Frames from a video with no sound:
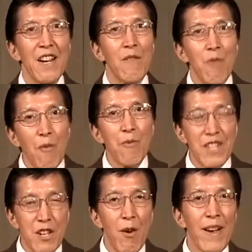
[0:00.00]
what
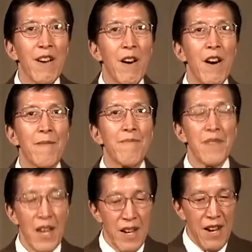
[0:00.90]
was going on.
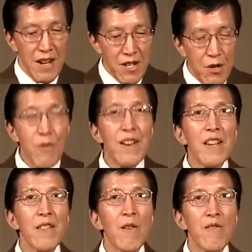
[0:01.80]
And
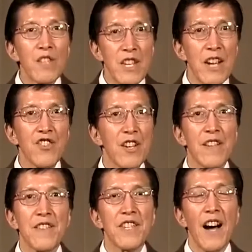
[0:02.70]
during those
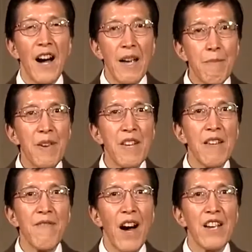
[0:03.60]
sessions, I
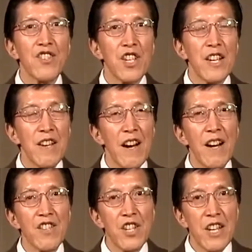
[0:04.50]
believe I
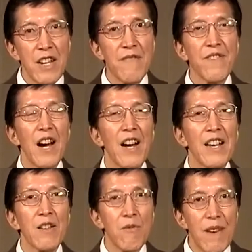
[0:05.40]
achieved a
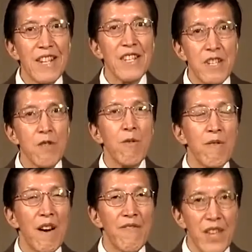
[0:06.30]
great deal
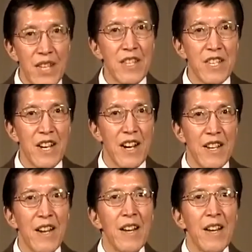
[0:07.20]
of insight